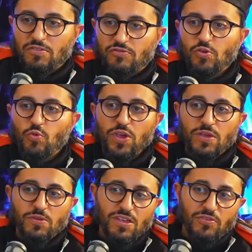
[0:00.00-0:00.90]
So
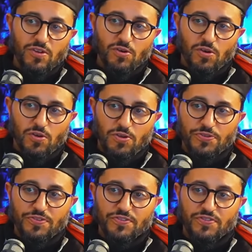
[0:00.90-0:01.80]
we even
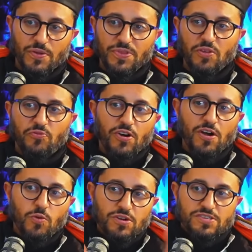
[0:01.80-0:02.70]
hold something
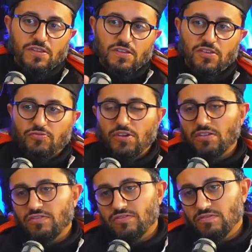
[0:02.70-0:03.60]
far worse than the
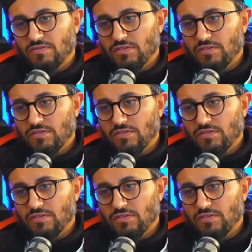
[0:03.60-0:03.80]
Israelis.